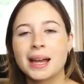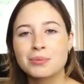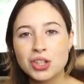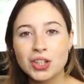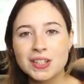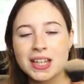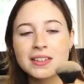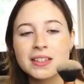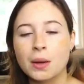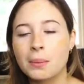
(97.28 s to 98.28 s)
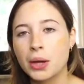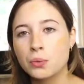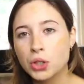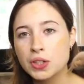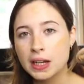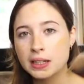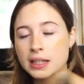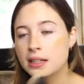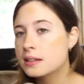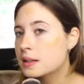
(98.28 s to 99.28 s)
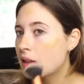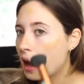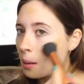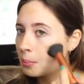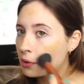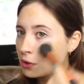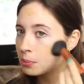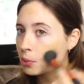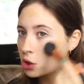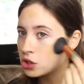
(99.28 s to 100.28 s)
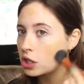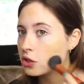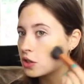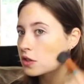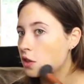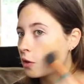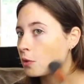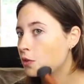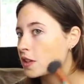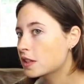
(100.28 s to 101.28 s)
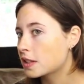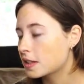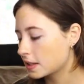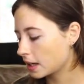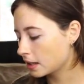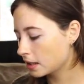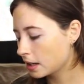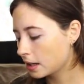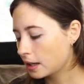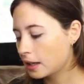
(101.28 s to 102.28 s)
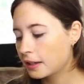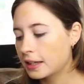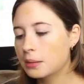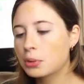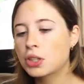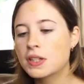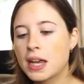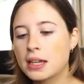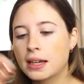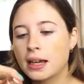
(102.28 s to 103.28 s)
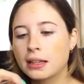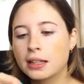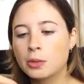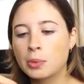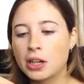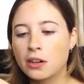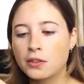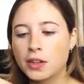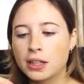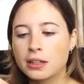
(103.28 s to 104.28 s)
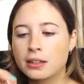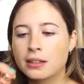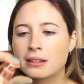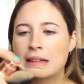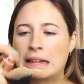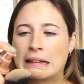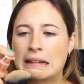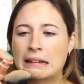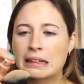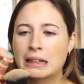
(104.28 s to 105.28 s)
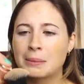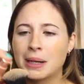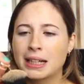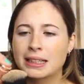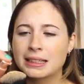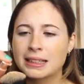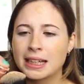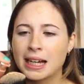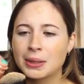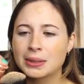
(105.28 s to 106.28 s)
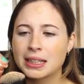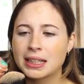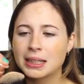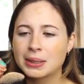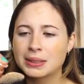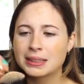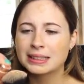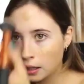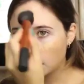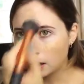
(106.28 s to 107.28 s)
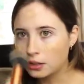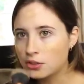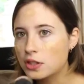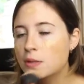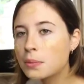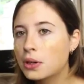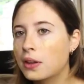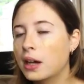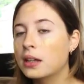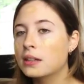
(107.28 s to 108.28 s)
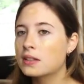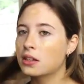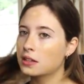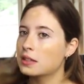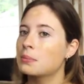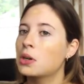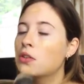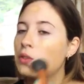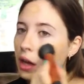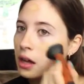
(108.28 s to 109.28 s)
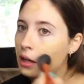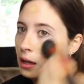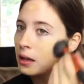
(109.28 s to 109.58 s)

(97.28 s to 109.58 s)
I'm just going to take this on my Real Techniques buffing brush and just sort of buff this into the skin. Then I'm going to take a little bit of the come on, get out, and just put that in so it's more of a